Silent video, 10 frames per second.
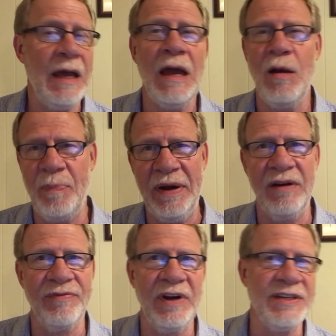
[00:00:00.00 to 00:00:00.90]
I'll
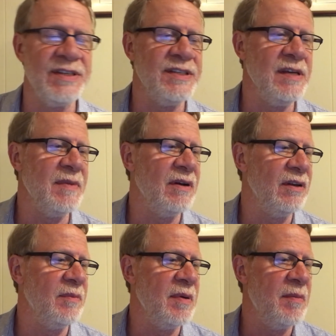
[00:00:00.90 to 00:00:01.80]
paraphrase this email a
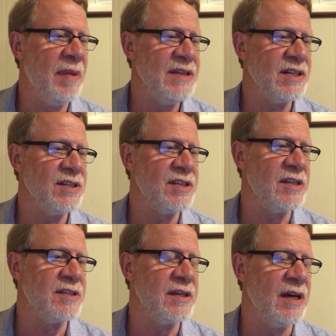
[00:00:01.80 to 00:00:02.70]
little bit. It basically
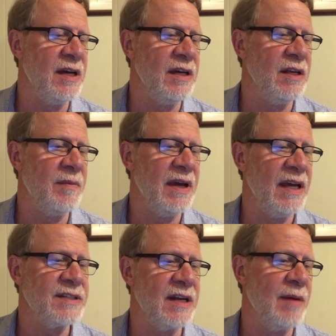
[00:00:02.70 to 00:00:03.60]
says, you know, my
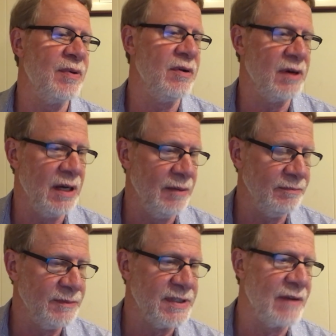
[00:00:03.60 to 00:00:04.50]
ex and I broke
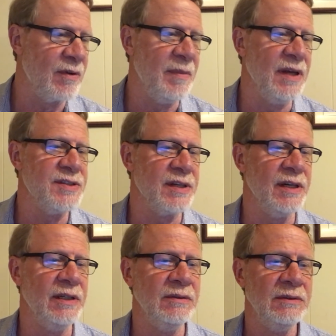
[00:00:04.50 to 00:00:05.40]
up several months
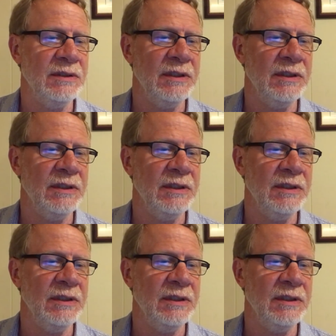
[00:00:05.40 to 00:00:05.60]
ago.